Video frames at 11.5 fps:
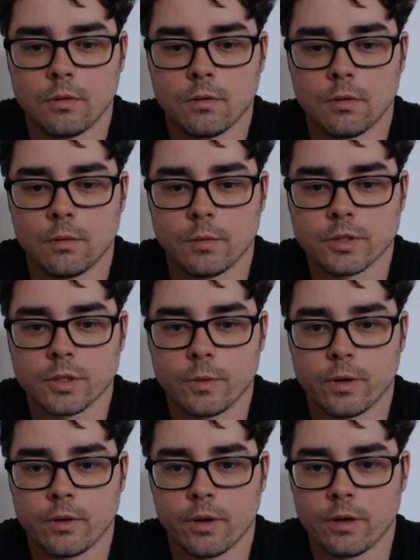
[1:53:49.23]
Or which
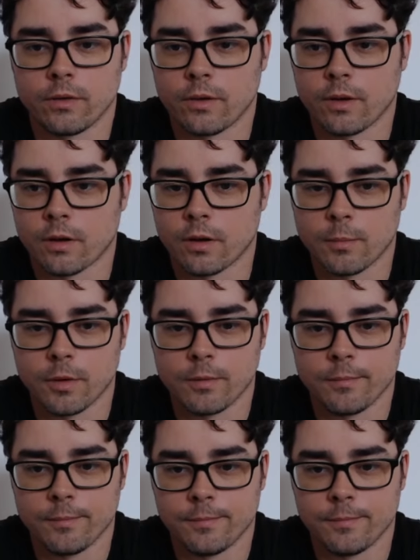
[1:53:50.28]
query is it talking about?